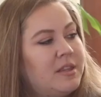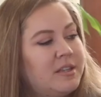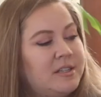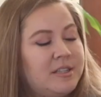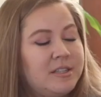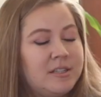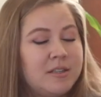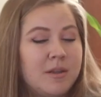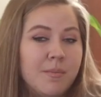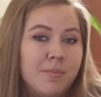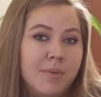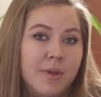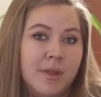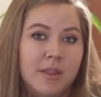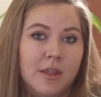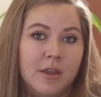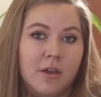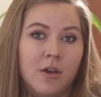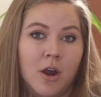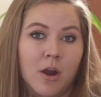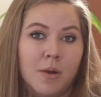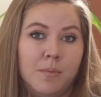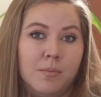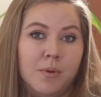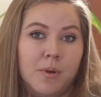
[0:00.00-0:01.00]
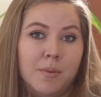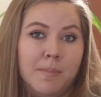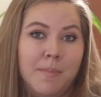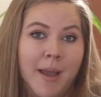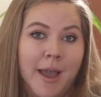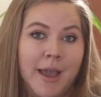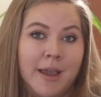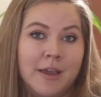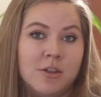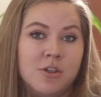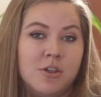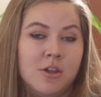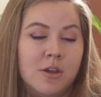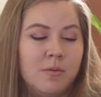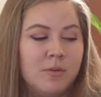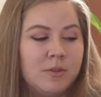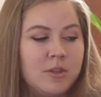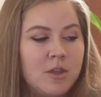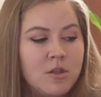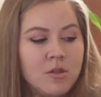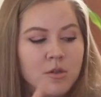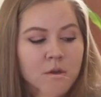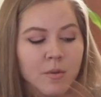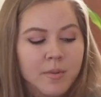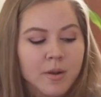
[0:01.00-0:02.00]
this is completely cardboard packaging
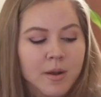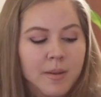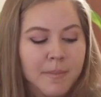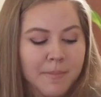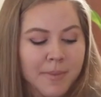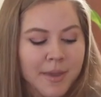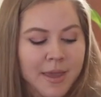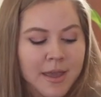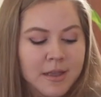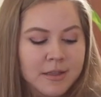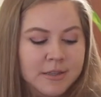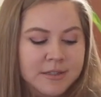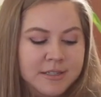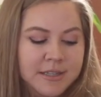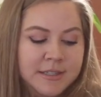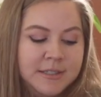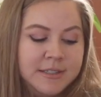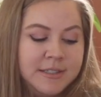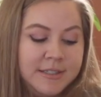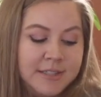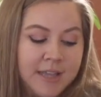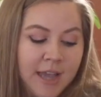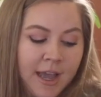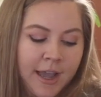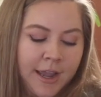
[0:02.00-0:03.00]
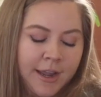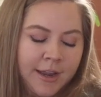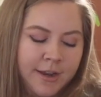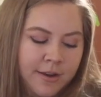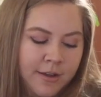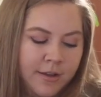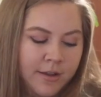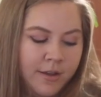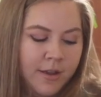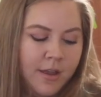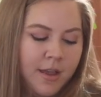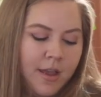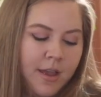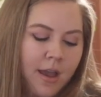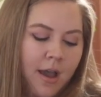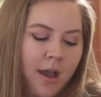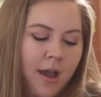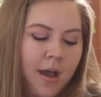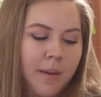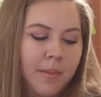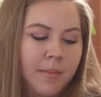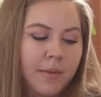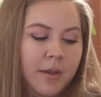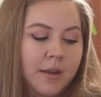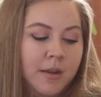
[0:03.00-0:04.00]
with aluminum pans inside.
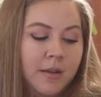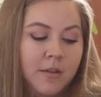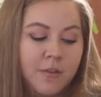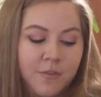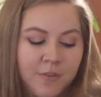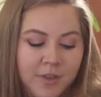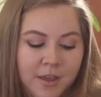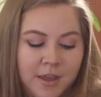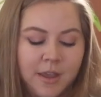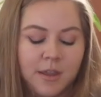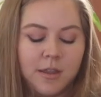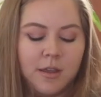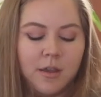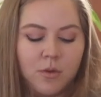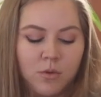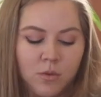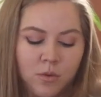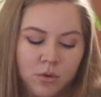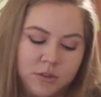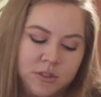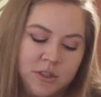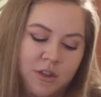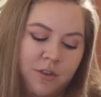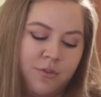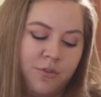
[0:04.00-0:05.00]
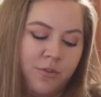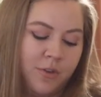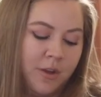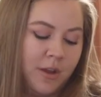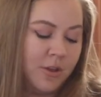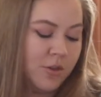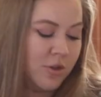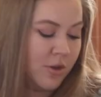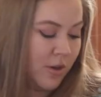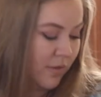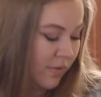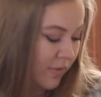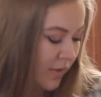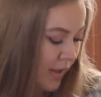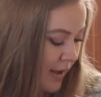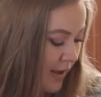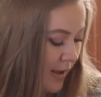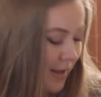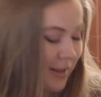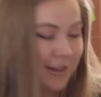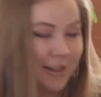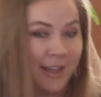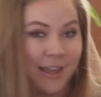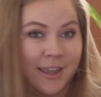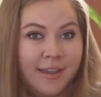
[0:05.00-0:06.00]
Um, it is vegan and cruelty free, just
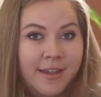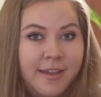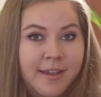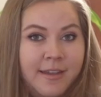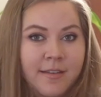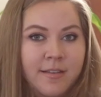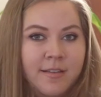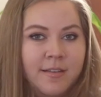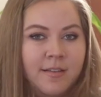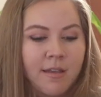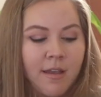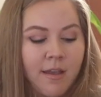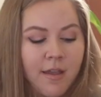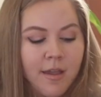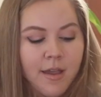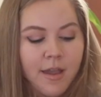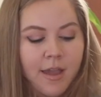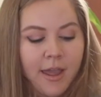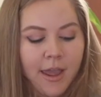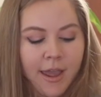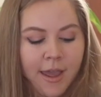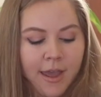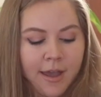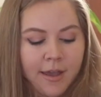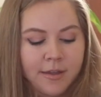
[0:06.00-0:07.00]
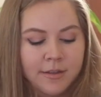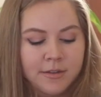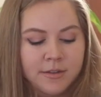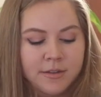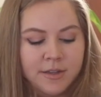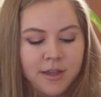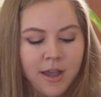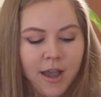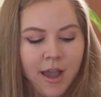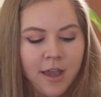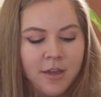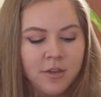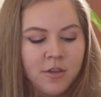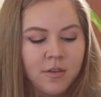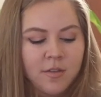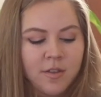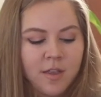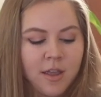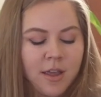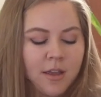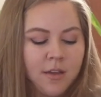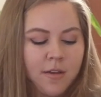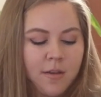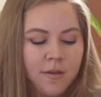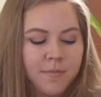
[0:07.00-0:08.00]
like Elate is. And I just
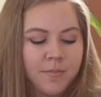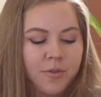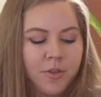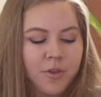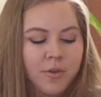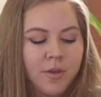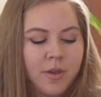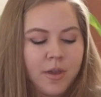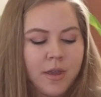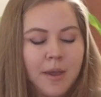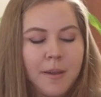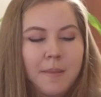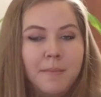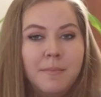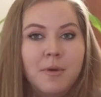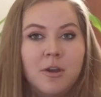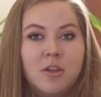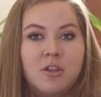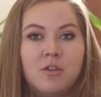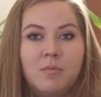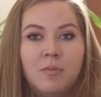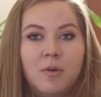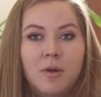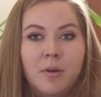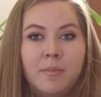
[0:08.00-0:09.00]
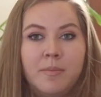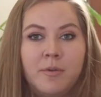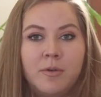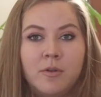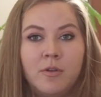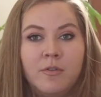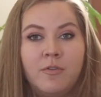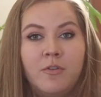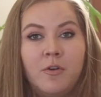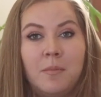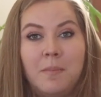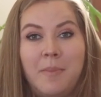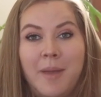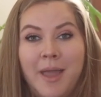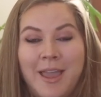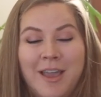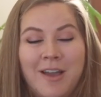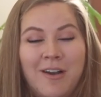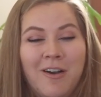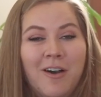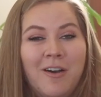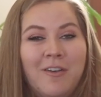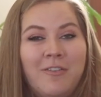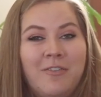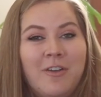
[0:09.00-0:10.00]
think you can get much more beautiful
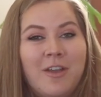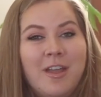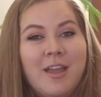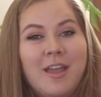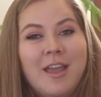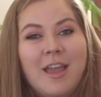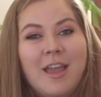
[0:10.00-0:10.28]
payoff